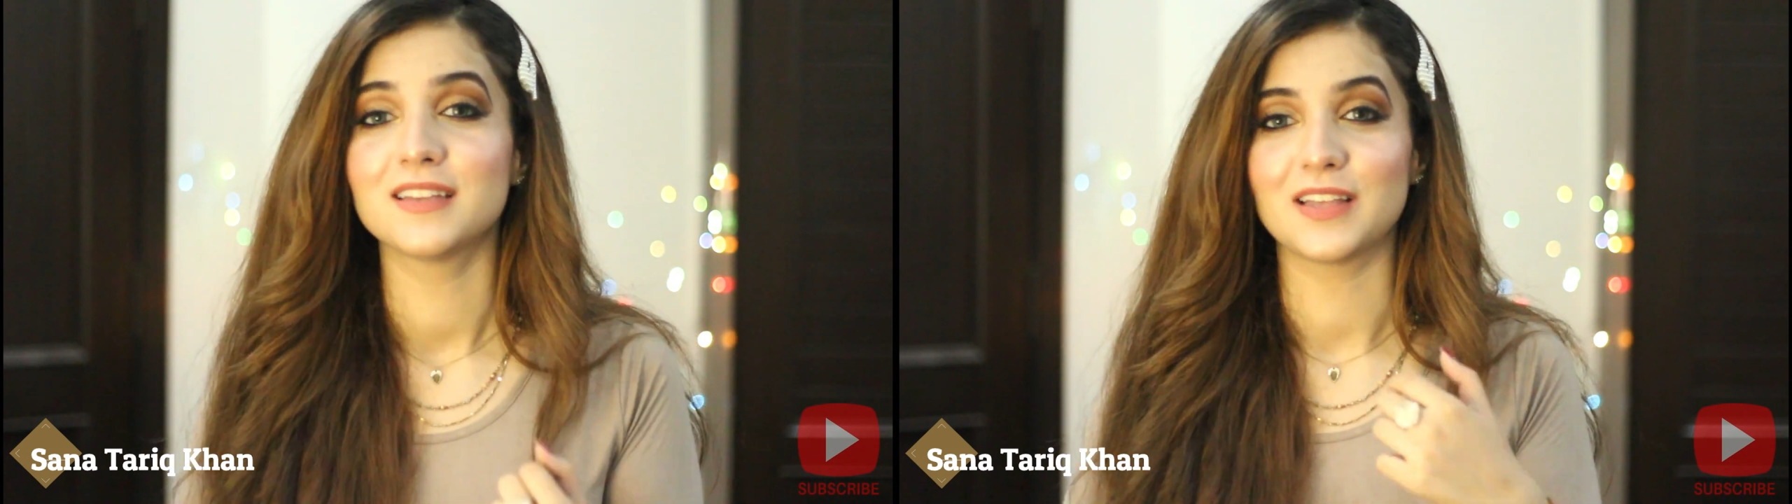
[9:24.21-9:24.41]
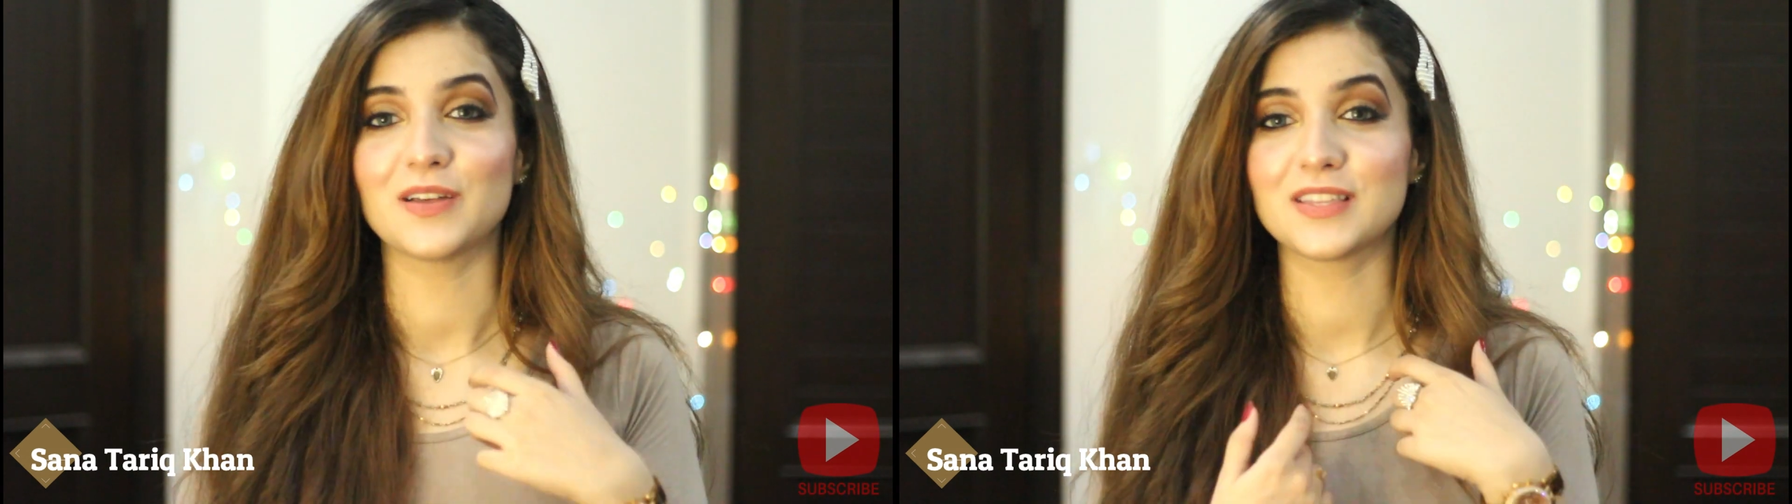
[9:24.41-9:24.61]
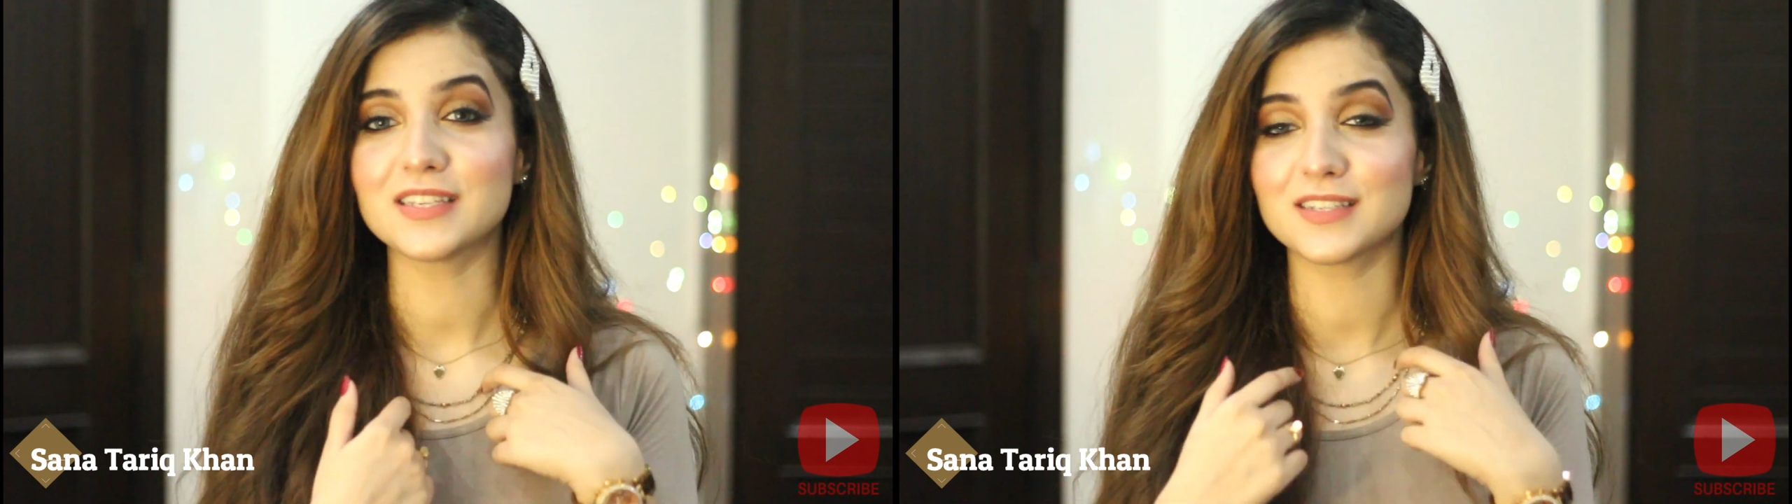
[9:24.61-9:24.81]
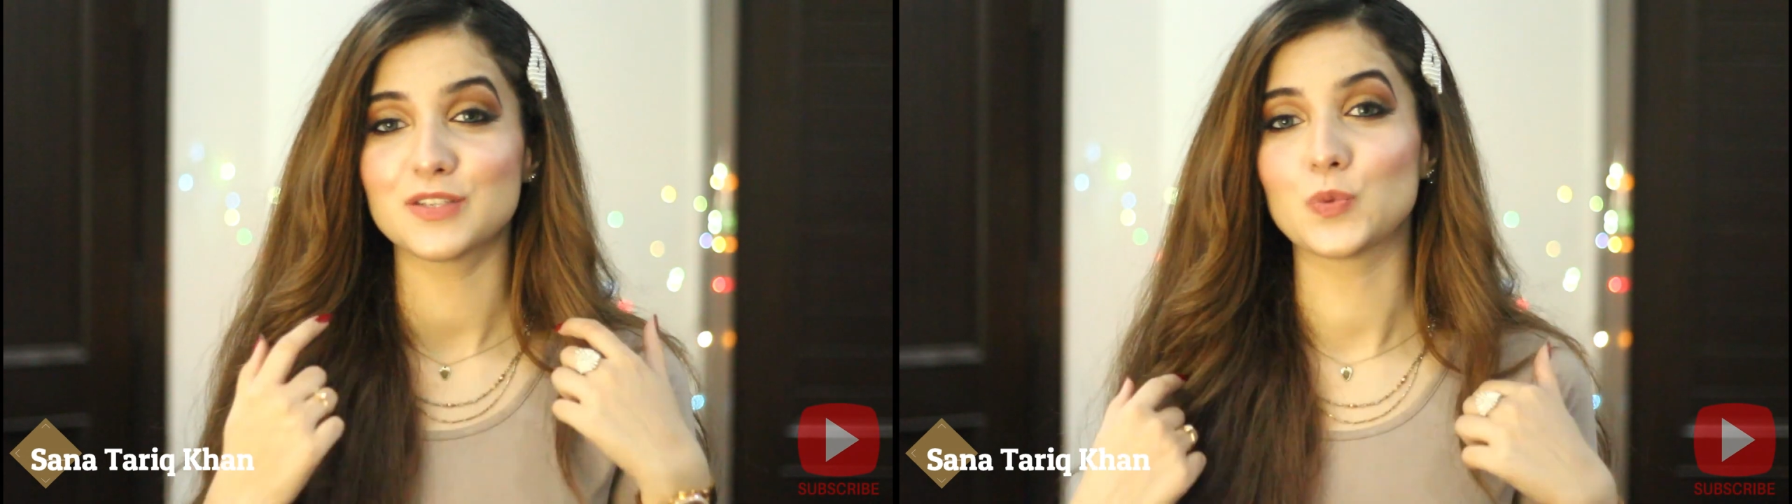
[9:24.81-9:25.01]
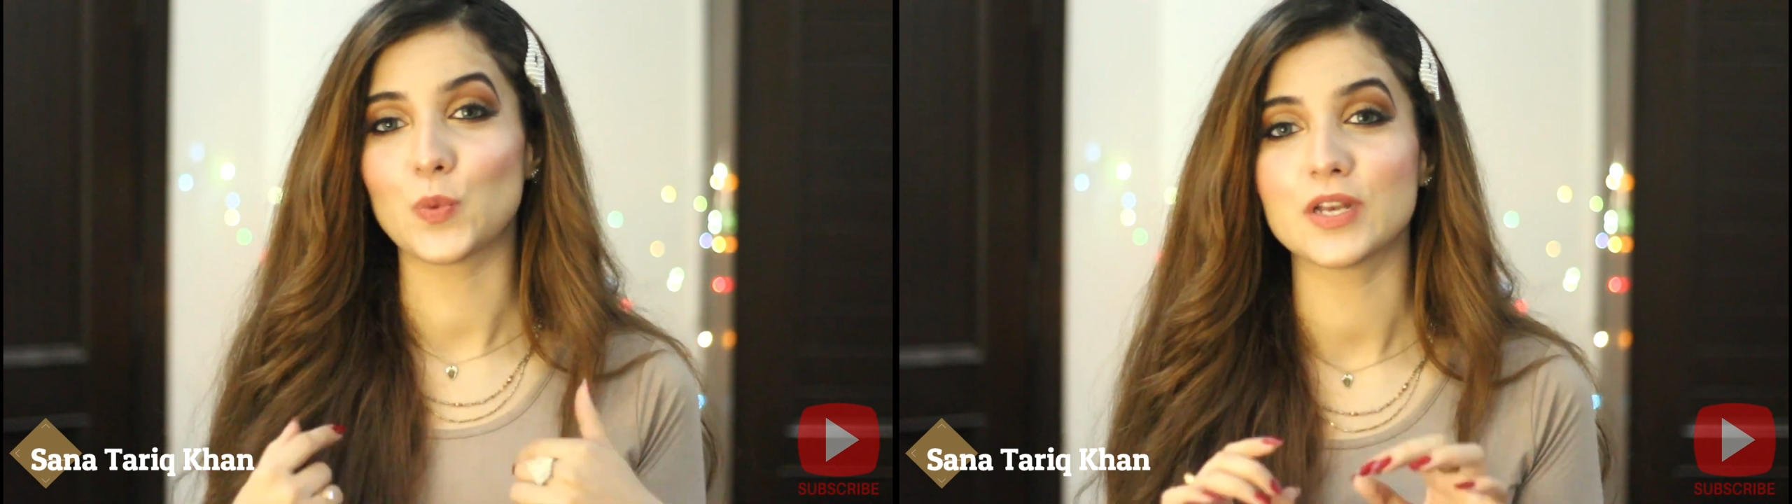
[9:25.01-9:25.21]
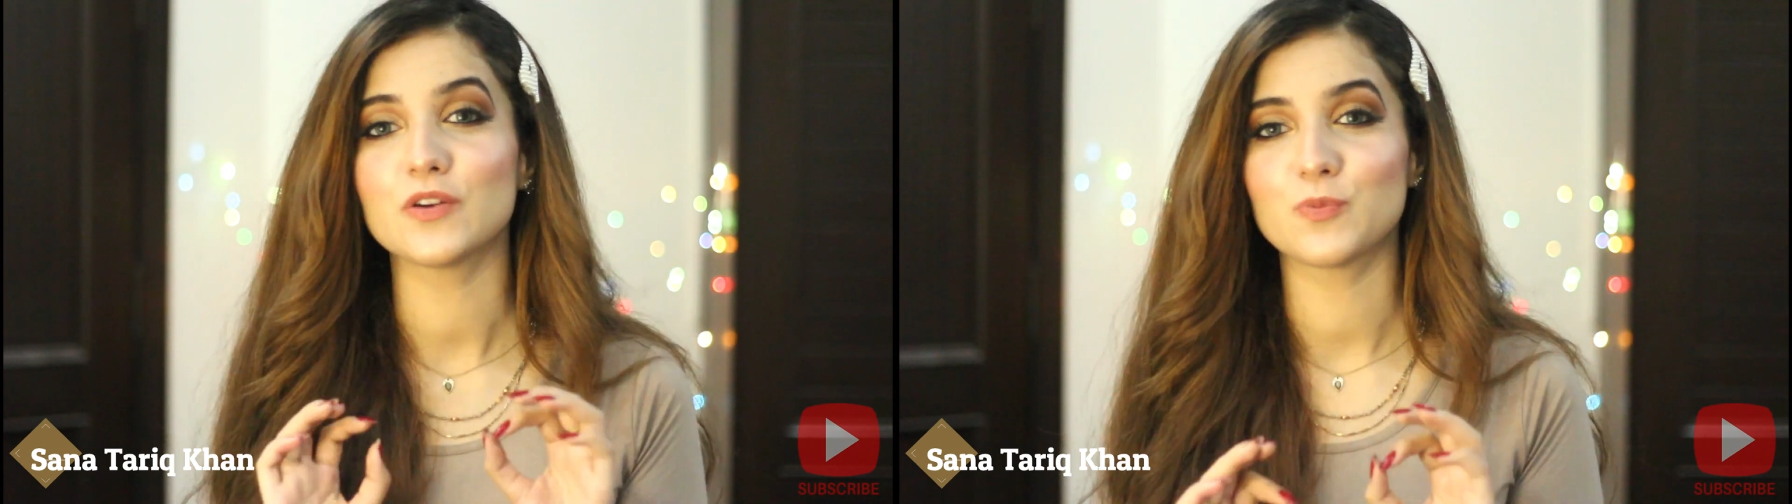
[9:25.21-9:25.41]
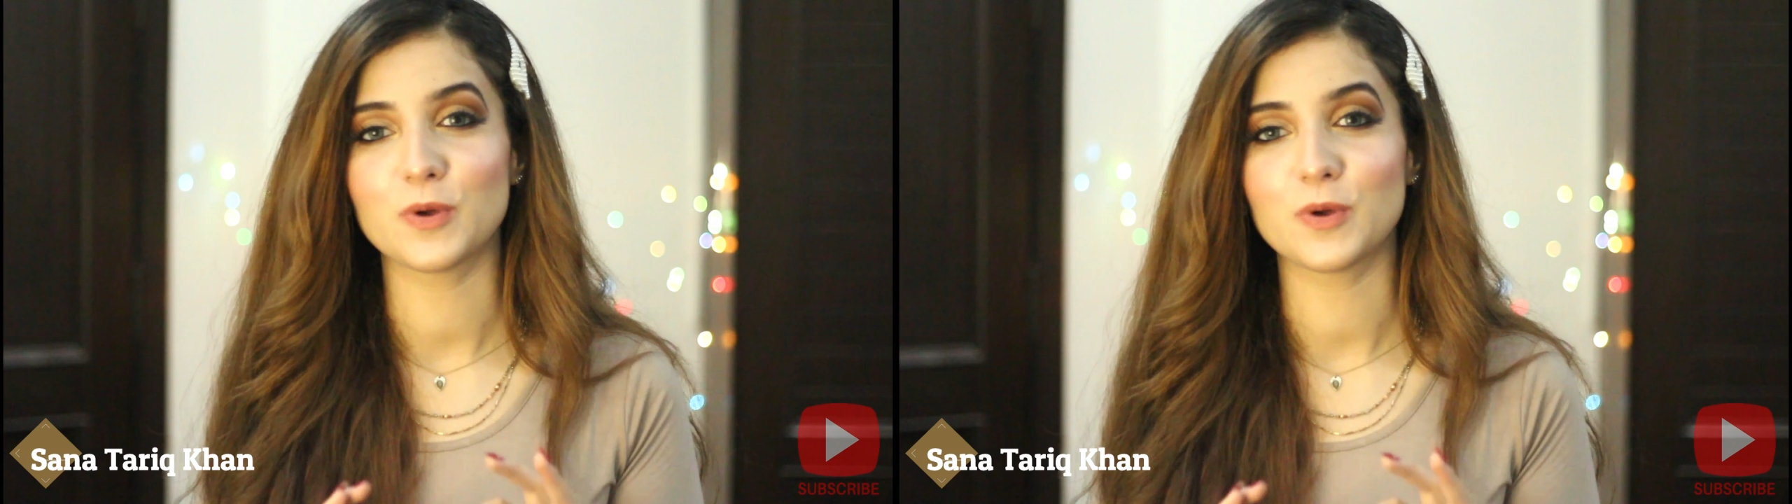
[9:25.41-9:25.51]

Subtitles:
Now this is one of